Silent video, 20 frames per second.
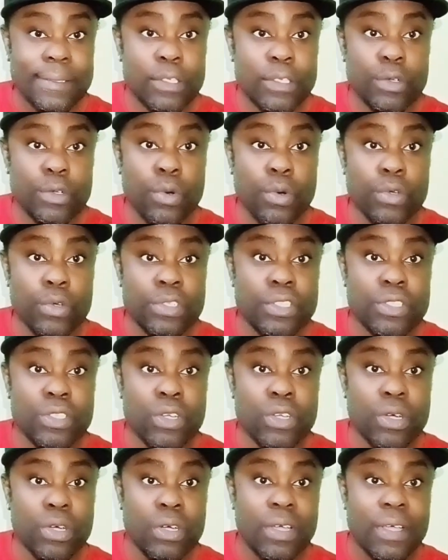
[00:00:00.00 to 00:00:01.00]
use
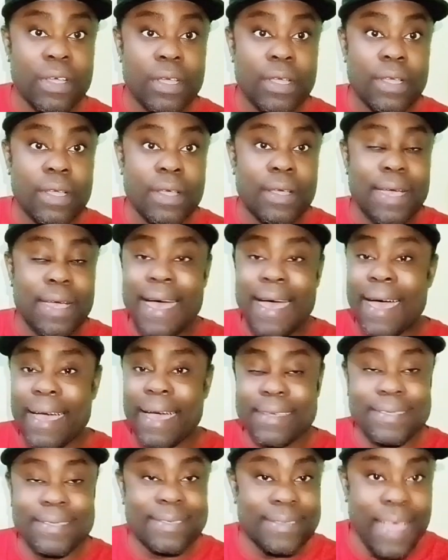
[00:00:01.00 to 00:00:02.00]
no
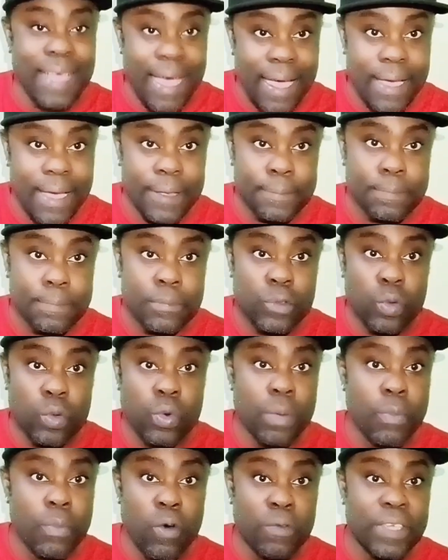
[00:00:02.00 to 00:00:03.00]
hacksaw
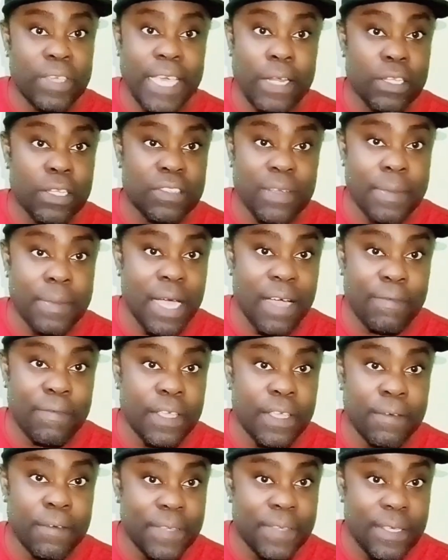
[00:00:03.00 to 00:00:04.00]
to remove callus from
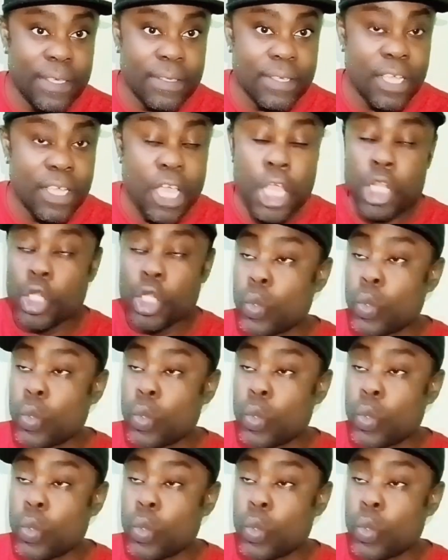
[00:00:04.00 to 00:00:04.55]
off of your feet.